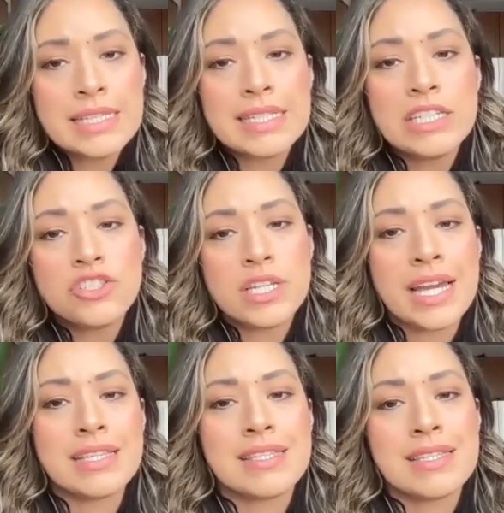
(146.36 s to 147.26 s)

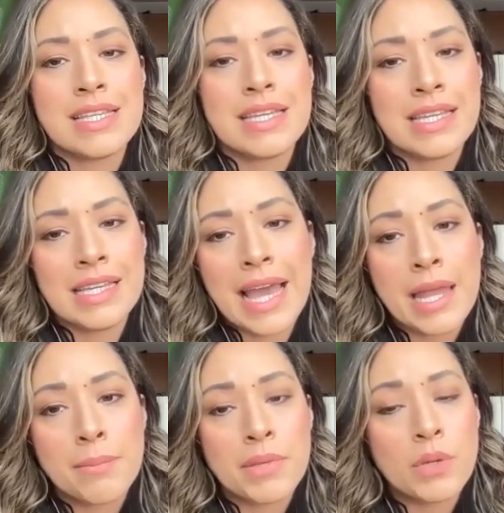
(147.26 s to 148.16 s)

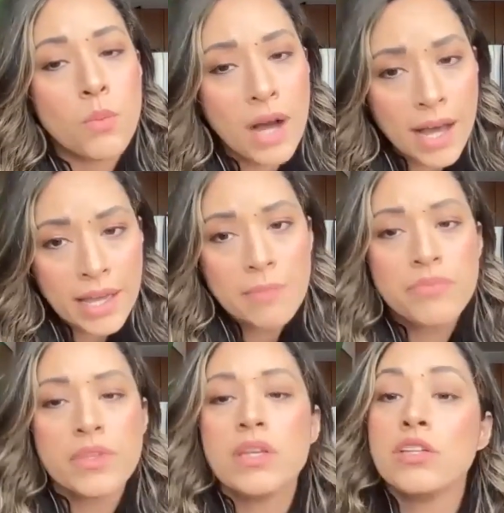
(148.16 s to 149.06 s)
TGNCENBY,
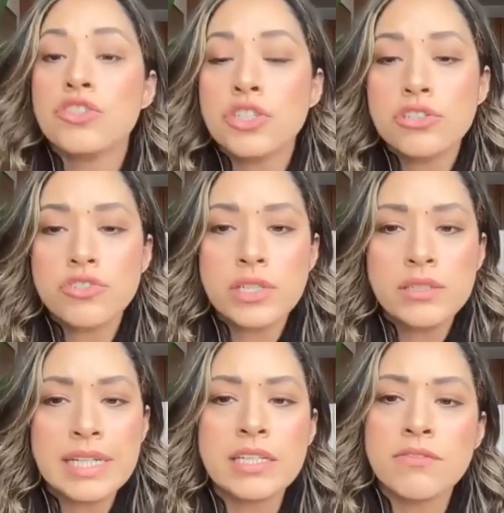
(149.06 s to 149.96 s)
children,
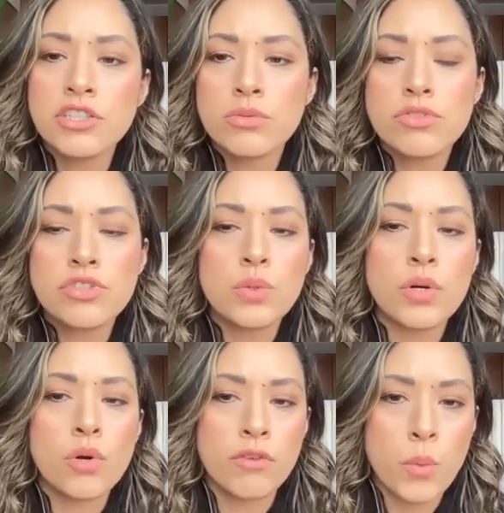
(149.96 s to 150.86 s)
individuals who
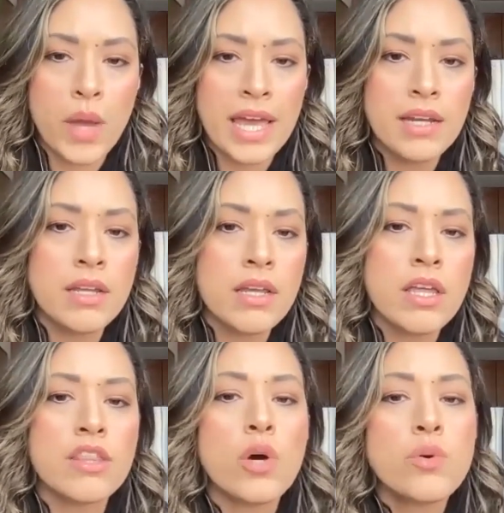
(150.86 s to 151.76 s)
are overweight,
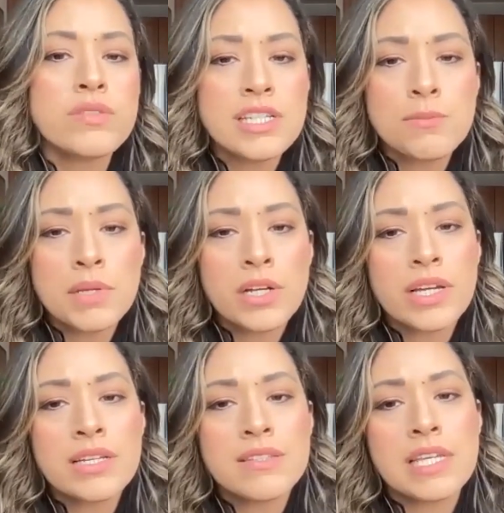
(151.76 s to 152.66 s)
those
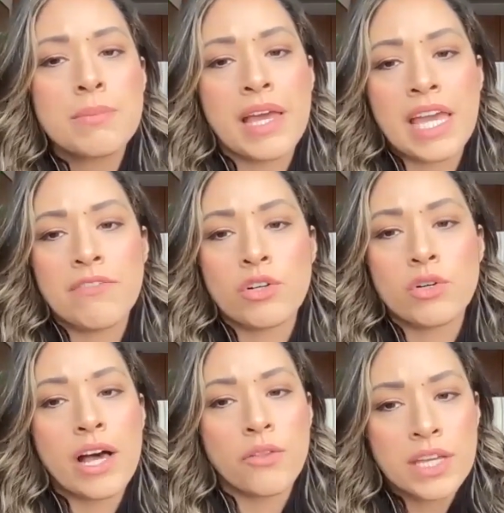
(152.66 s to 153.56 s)
experiencing
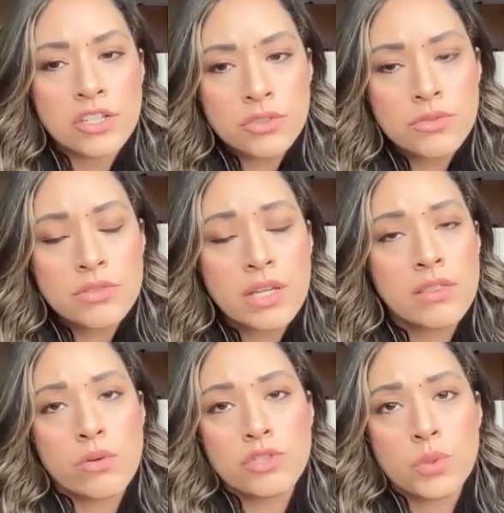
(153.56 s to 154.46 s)
behavioral health issues, and
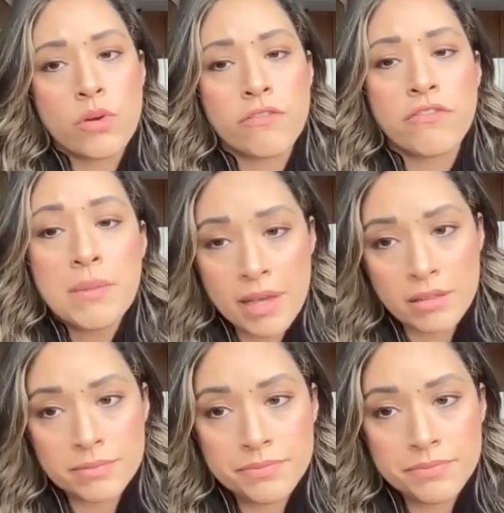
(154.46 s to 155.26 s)
those who are female.